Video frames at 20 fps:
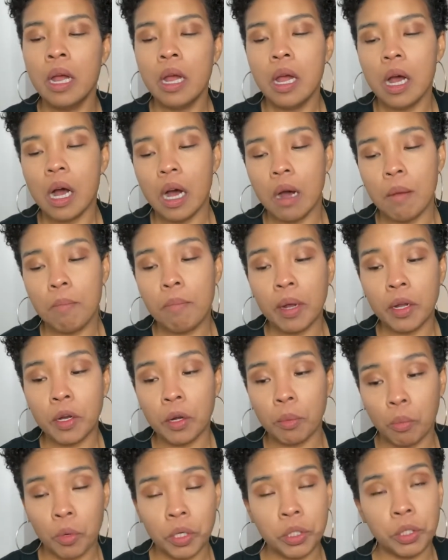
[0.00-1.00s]
but your
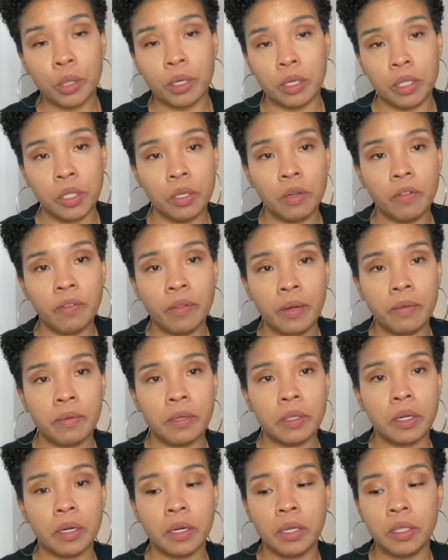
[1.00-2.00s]
more traditional flavors
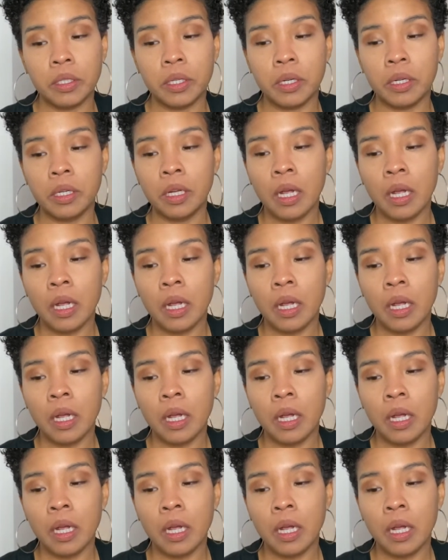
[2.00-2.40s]
are concerned,